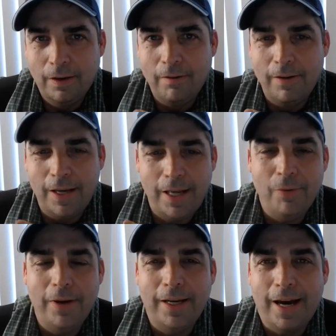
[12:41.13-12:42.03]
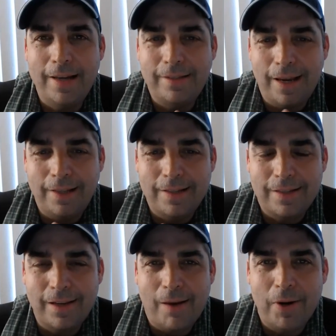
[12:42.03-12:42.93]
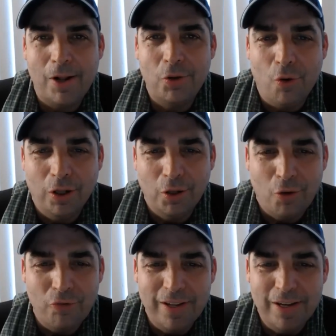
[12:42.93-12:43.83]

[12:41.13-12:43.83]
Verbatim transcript: All right. Anyway, guys, hey, listen, I'm gonna do a little